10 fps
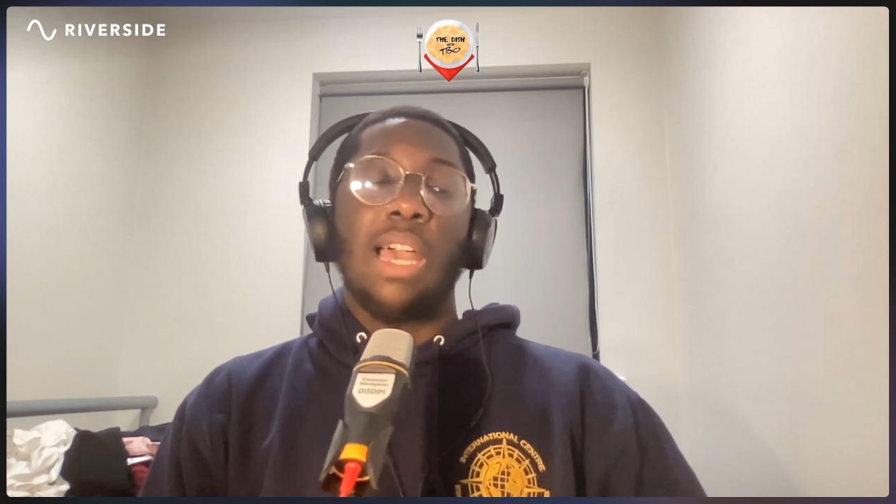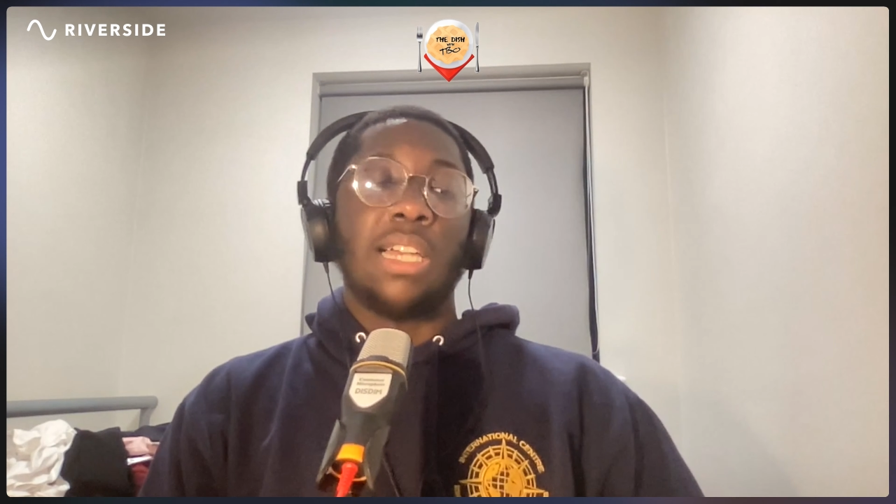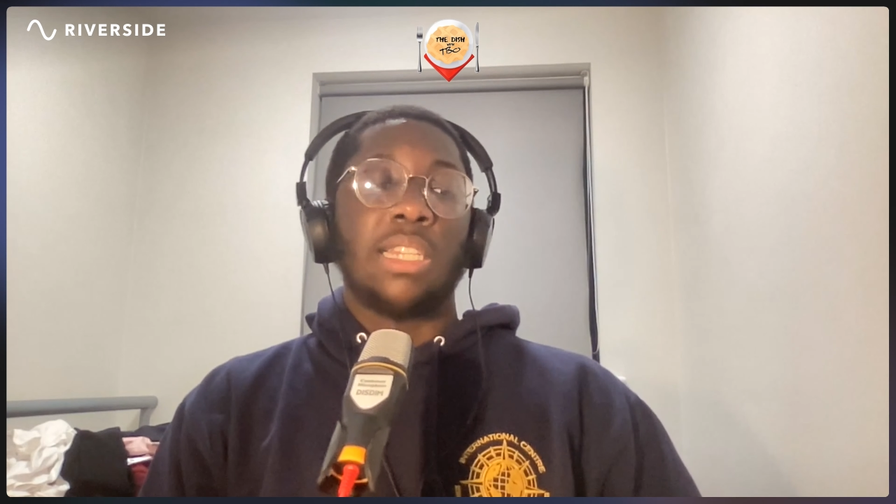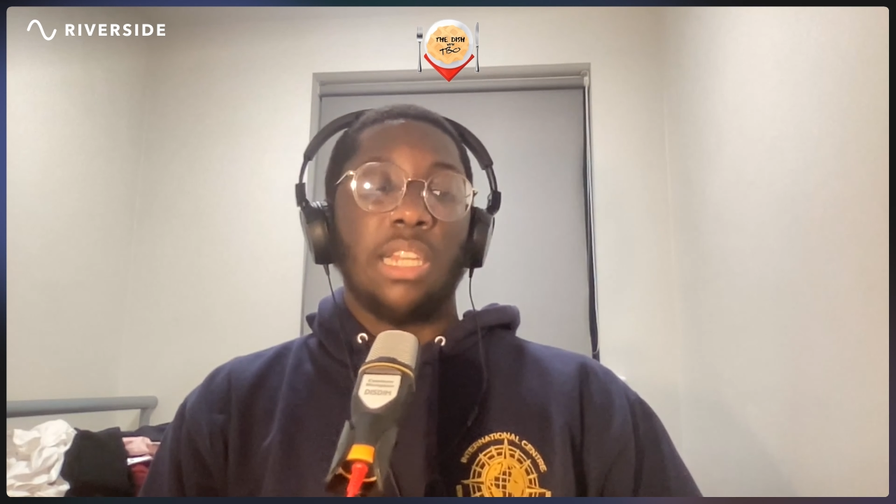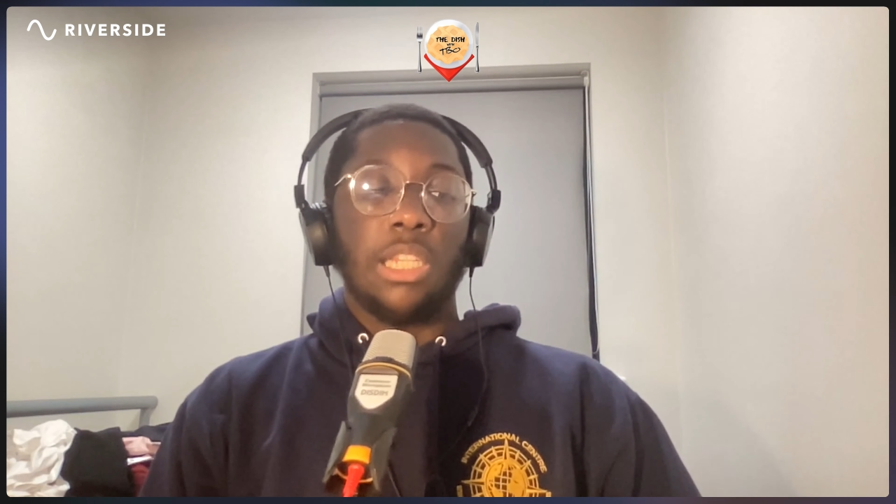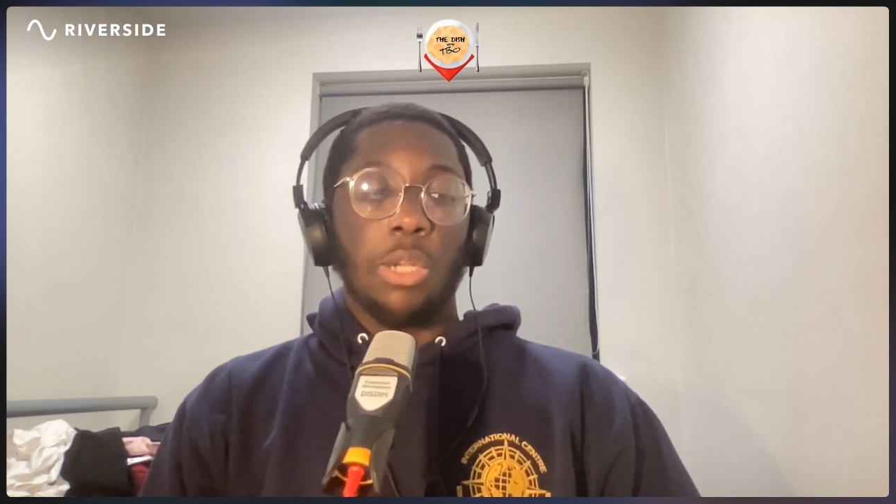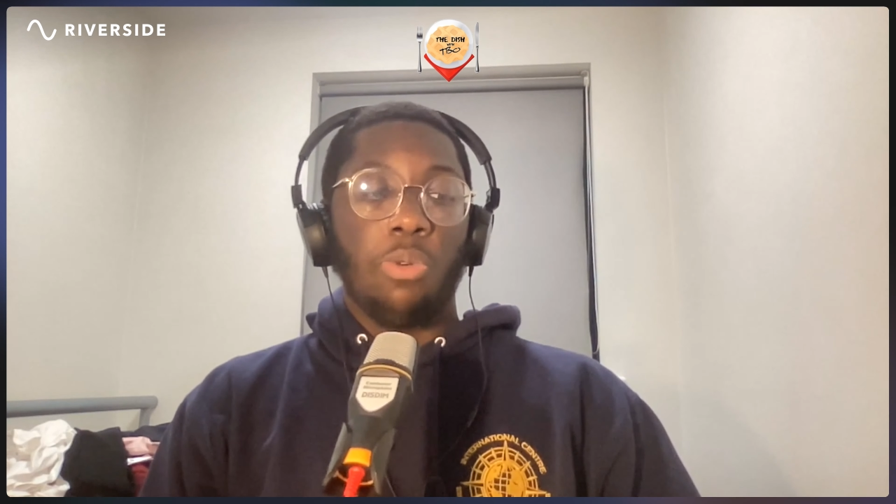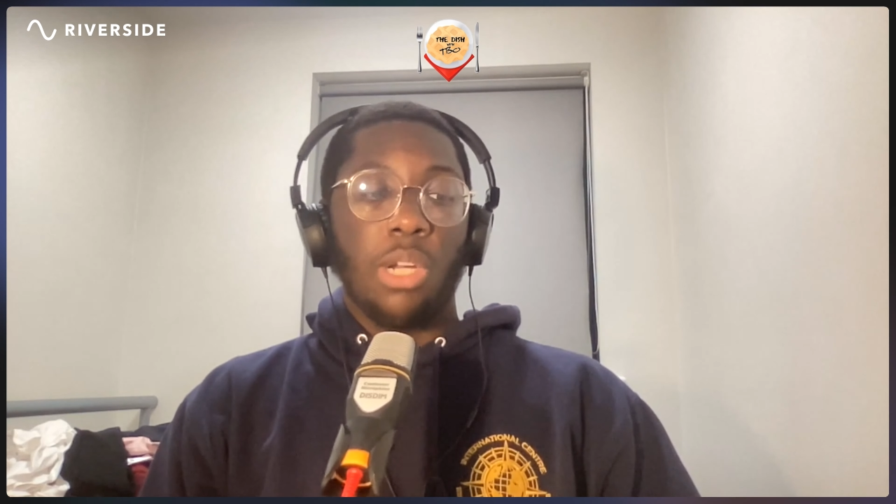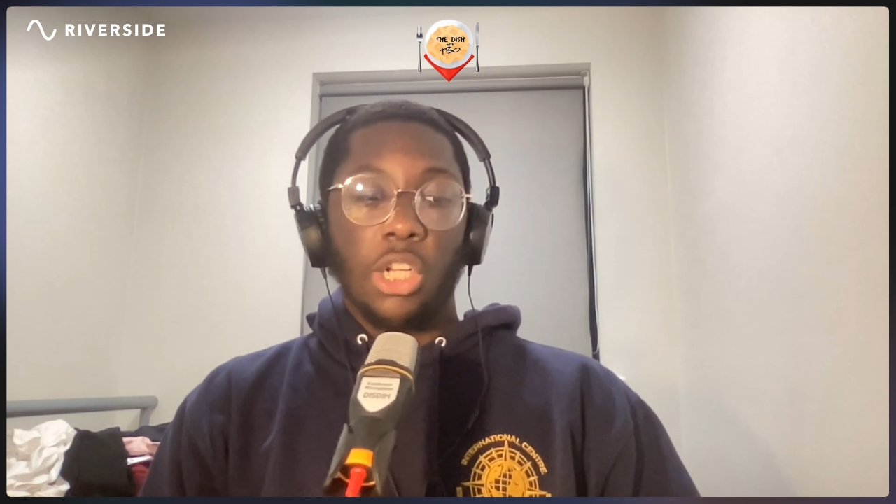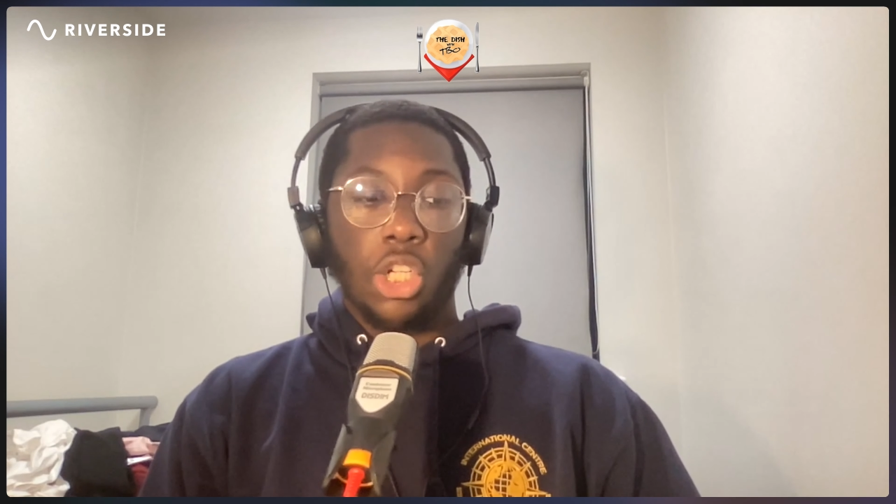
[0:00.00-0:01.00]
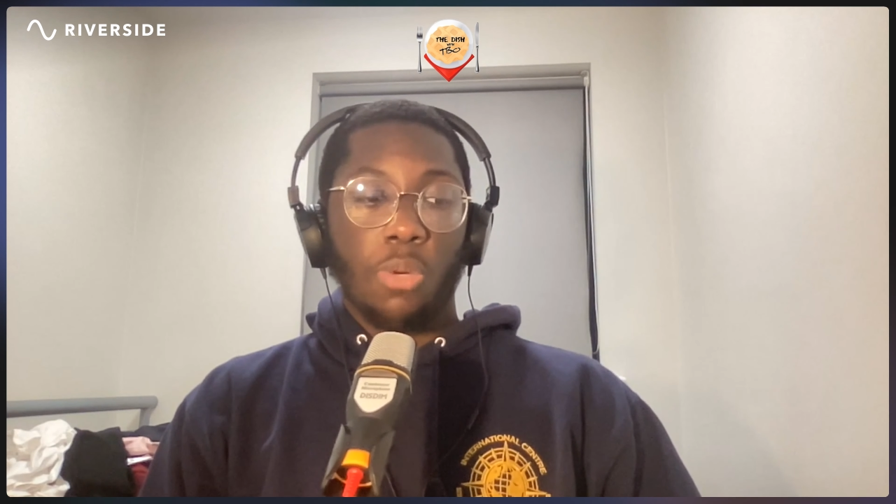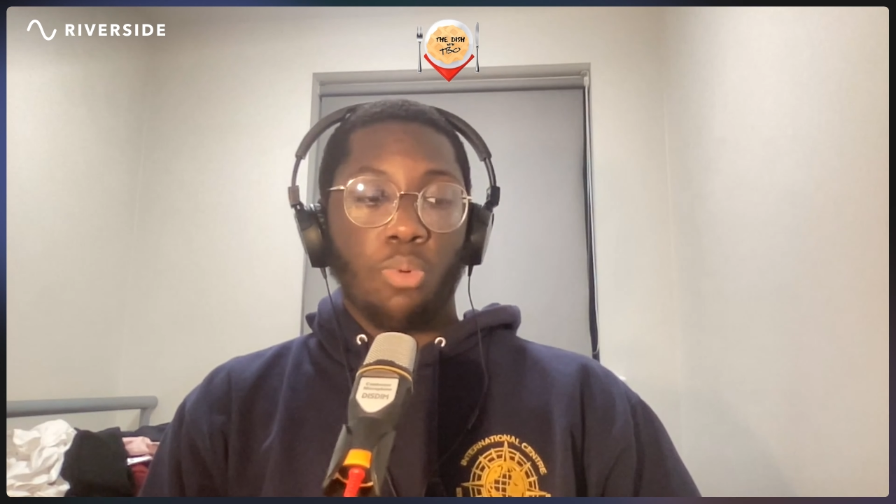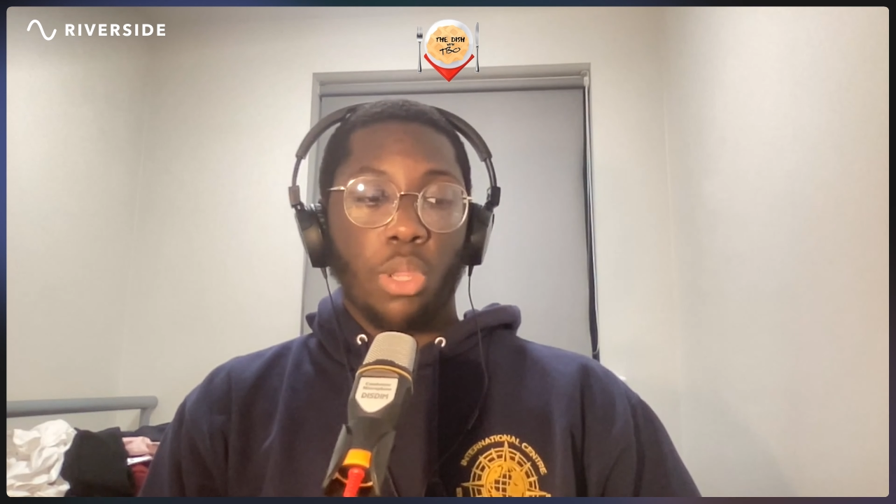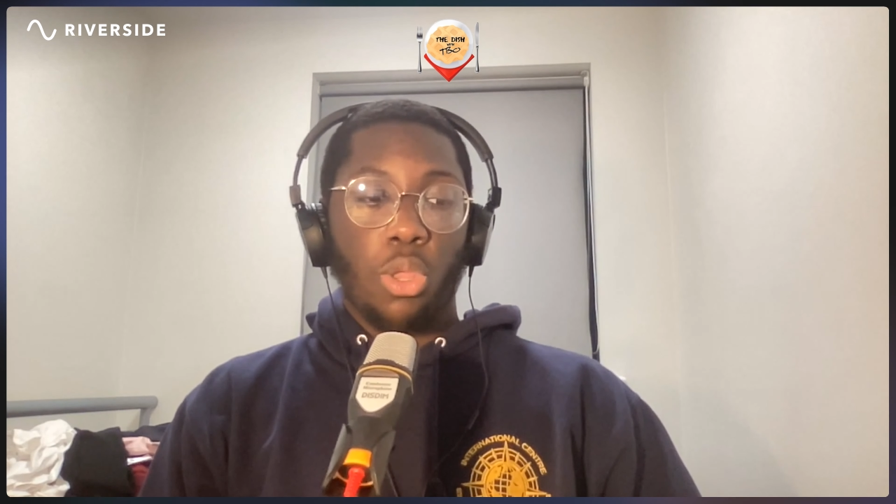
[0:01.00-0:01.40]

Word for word: excellent in relationship with